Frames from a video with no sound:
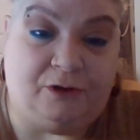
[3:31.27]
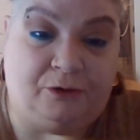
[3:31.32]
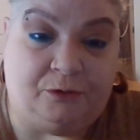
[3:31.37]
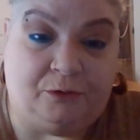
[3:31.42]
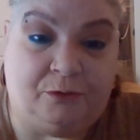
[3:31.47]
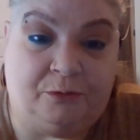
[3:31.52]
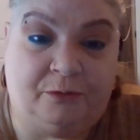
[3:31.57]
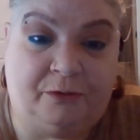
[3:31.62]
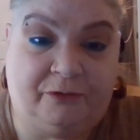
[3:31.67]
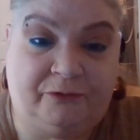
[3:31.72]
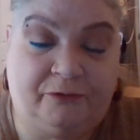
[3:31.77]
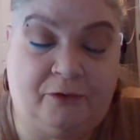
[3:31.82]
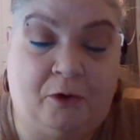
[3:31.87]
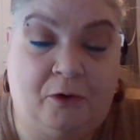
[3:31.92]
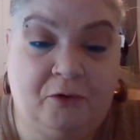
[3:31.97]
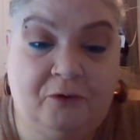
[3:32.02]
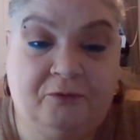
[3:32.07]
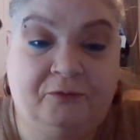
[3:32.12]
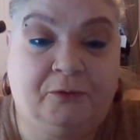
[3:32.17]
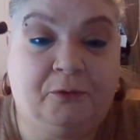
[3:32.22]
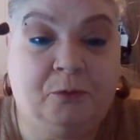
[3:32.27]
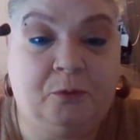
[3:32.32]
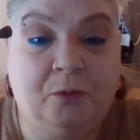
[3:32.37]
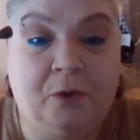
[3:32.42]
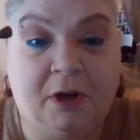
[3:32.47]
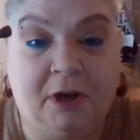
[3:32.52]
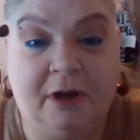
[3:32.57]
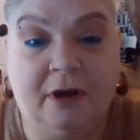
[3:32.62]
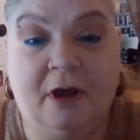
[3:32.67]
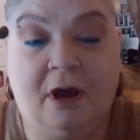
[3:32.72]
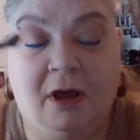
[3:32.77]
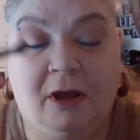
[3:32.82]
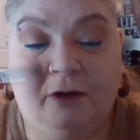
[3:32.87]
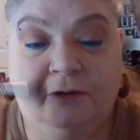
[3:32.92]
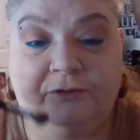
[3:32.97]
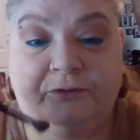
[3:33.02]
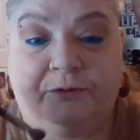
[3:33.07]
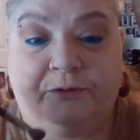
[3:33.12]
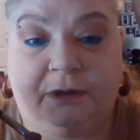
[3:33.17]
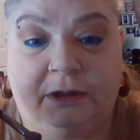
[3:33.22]
you it was over
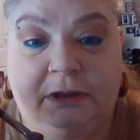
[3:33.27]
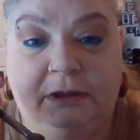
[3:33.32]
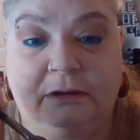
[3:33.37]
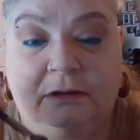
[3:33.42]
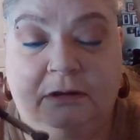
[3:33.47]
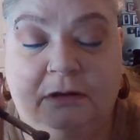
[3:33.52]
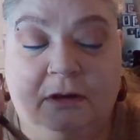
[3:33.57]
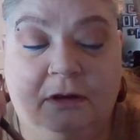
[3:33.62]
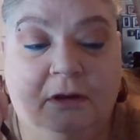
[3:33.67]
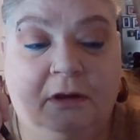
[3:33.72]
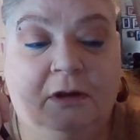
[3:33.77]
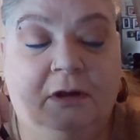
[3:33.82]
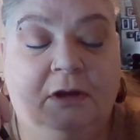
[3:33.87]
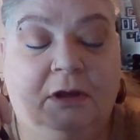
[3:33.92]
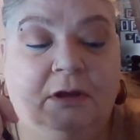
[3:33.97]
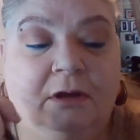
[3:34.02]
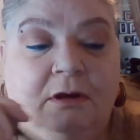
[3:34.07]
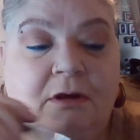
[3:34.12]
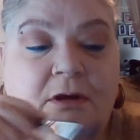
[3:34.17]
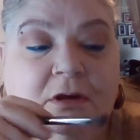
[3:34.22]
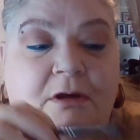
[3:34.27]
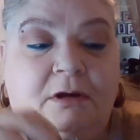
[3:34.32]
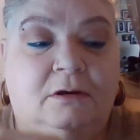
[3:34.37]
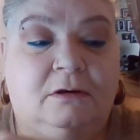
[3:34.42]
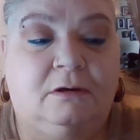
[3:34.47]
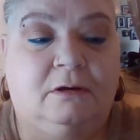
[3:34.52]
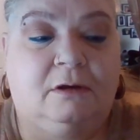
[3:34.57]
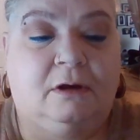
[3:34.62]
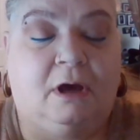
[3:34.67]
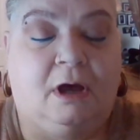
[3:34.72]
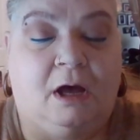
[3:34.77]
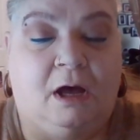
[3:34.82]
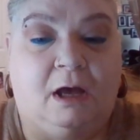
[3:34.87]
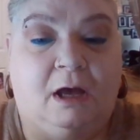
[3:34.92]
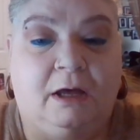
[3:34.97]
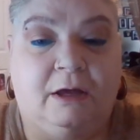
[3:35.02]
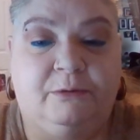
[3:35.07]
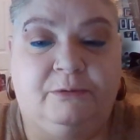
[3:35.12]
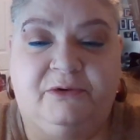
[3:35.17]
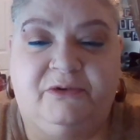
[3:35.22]
100.
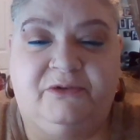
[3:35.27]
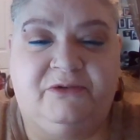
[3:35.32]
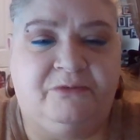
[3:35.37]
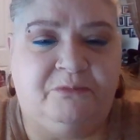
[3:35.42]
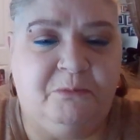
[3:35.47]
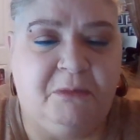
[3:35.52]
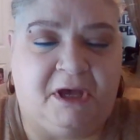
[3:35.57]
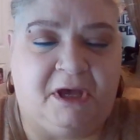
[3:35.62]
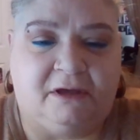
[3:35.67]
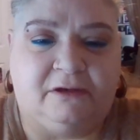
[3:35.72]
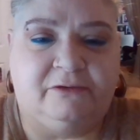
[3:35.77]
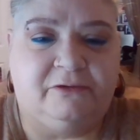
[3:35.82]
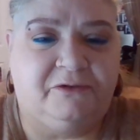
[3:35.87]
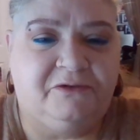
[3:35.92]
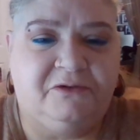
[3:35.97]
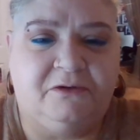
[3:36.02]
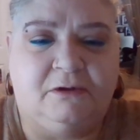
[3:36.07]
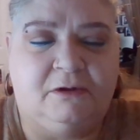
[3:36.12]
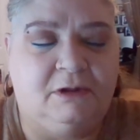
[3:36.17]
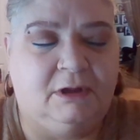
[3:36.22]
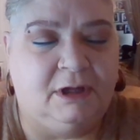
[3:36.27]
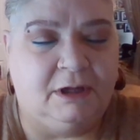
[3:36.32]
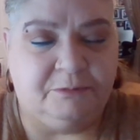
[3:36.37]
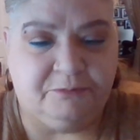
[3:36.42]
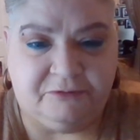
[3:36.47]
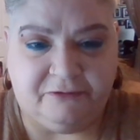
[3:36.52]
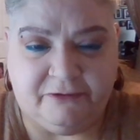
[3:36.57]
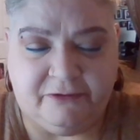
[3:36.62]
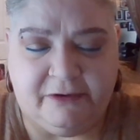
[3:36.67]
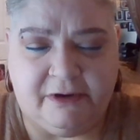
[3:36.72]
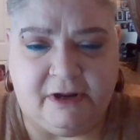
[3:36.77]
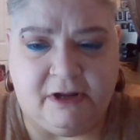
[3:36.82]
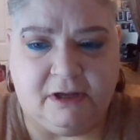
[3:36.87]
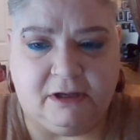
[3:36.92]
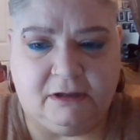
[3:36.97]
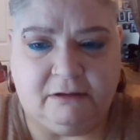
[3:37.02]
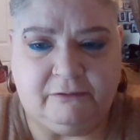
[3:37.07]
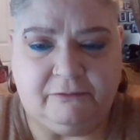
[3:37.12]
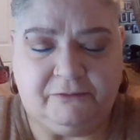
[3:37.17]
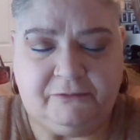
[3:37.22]
Uh, it was mixed
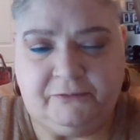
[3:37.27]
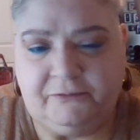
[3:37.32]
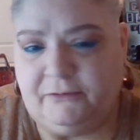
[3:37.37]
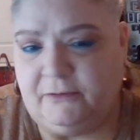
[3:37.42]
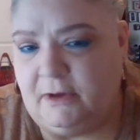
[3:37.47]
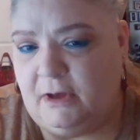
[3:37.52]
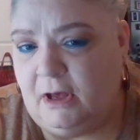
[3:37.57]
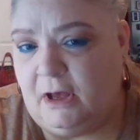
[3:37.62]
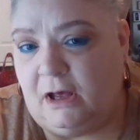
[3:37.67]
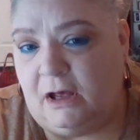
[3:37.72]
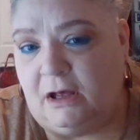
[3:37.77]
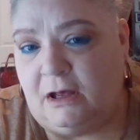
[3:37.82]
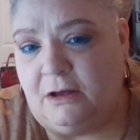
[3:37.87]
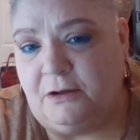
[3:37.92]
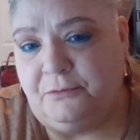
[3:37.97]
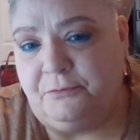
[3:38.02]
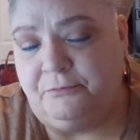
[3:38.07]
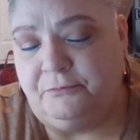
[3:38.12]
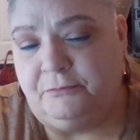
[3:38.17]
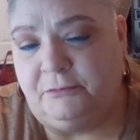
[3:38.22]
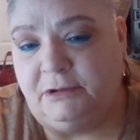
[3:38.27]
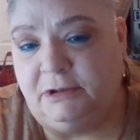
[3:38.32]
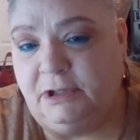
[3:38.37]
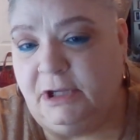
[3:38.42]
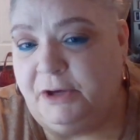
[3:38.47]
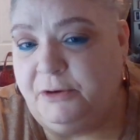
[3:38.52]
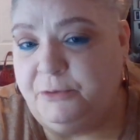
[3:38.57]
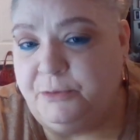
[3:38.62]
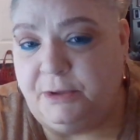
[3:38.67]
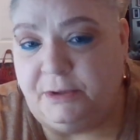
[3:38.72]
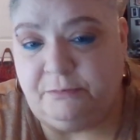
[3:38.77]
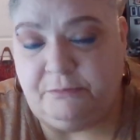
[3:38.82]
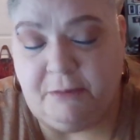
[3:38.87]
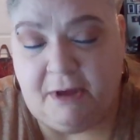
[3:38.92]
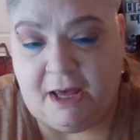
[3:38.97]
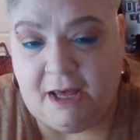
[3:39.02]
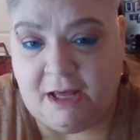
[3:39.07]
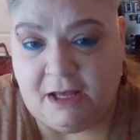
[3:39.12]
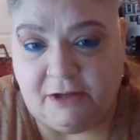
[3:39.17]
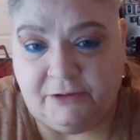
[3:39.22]
lipsticks, uh, liquid
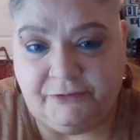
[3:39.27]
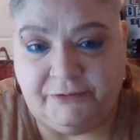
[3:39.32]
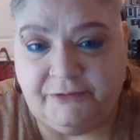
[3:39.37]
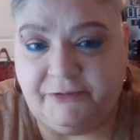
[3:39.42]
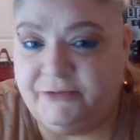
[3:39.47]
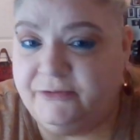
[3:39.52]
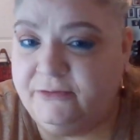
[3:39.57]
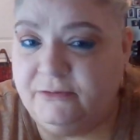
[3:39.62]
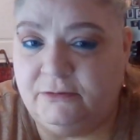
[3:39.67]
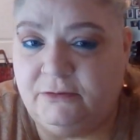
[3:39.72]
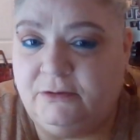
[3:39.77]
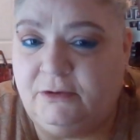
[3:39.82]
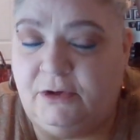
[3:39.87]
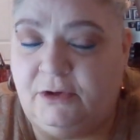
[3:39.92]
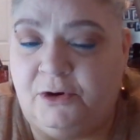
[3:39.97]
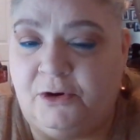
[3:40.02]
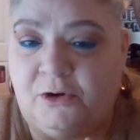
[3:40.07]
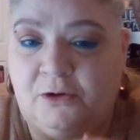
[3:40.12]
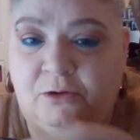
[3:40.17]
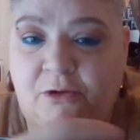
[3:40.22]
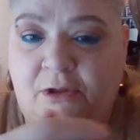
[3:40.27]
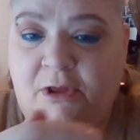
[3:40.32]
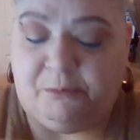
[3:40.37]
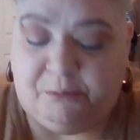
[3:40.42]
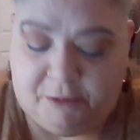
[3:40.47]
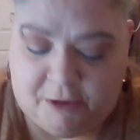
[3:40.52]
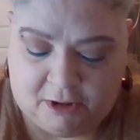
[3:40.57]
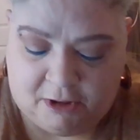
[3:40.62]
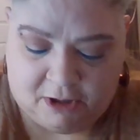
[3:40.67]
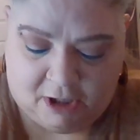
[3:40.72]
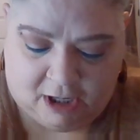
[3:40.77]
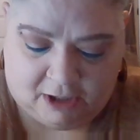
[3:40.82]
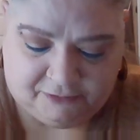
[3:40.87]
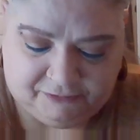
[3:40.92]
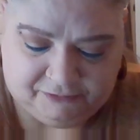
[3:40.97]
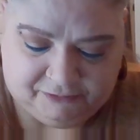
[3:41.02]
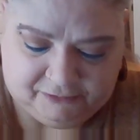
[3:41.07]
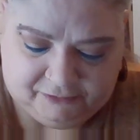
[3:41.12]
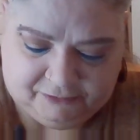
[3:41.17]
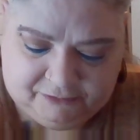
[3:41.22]
mattes, you know, lip
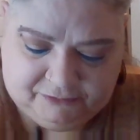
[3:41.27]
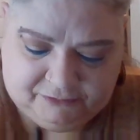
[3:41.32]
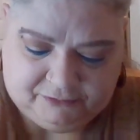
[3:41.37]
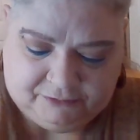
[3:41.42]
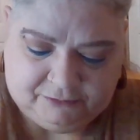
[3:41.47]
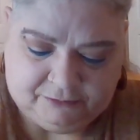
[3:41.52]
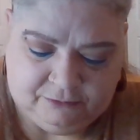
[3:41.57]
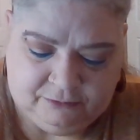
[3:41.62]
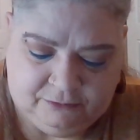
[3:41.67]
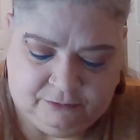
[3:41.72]
glosses